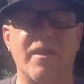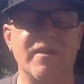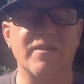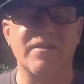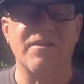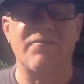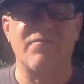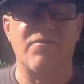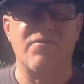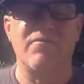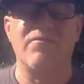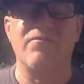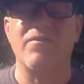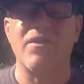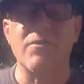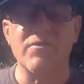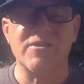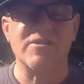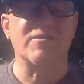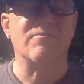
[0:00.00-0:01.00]
except for a
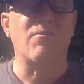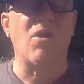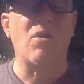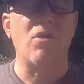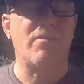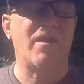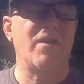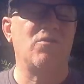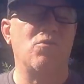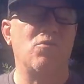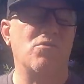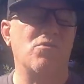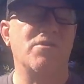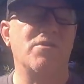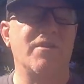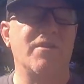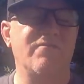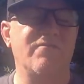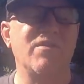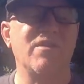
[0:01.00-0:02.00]
very small
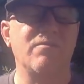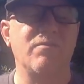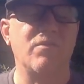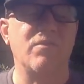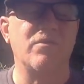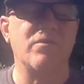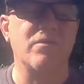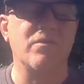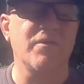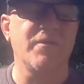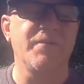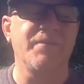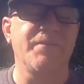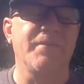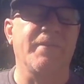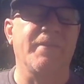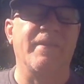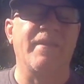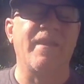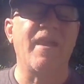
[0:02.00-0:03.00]
minority of people.
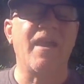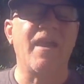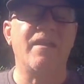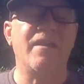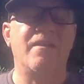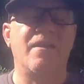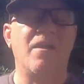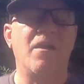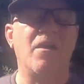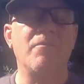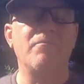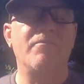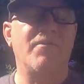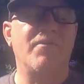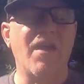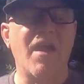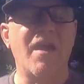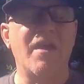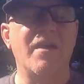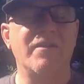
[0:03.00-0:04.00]
And
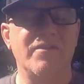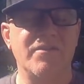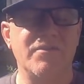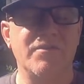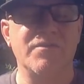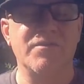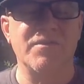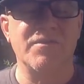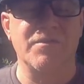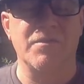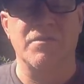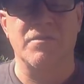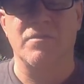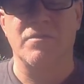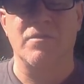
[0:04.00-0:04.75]
that is